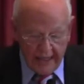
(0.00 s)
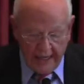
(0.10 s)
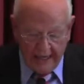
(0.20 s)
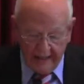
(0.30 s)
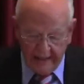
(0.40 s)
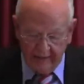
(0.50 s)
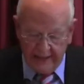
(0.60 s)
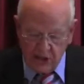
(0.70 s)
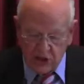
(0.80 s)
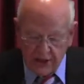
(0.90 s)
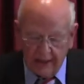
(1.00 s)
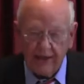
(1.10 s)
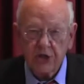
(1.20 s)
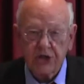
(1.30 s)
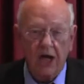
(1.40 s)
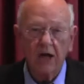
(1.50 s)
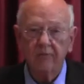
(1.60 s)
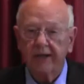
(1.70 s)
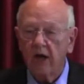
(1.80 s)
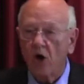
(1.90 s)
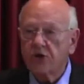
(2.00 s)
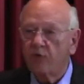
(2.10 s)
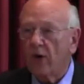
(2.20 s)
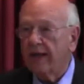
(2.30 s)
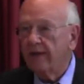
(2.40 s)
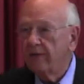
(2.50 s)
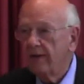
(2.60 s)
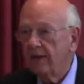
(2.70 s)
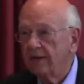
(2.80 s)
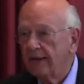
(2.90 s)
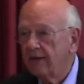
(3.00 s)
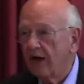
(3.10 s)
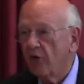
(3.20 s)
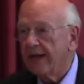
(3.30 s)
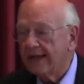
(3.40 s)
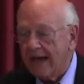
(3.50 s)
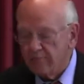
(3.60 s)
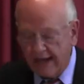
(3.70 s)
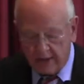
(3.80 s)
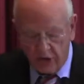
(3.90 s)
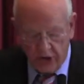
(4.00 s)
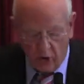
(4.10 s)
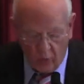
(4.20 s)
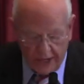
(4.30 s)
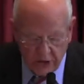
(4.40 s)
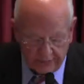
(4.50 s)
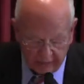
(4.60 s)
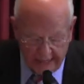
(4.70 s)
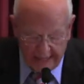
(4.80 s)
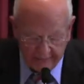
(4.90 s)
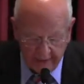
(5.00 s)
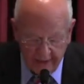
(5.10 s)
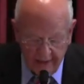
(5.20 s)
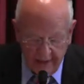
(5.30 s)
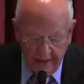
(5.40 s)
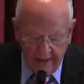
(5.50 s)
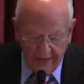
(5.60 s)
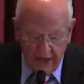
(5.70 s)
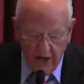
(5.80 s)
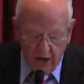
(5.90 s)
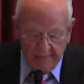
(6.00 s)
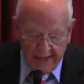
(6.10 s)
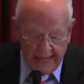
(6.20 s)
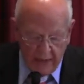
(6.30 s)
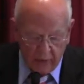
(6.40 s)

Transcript: Uh, and he, he stunk because of what it, uh, he'd already got back into the old ways of life. The young man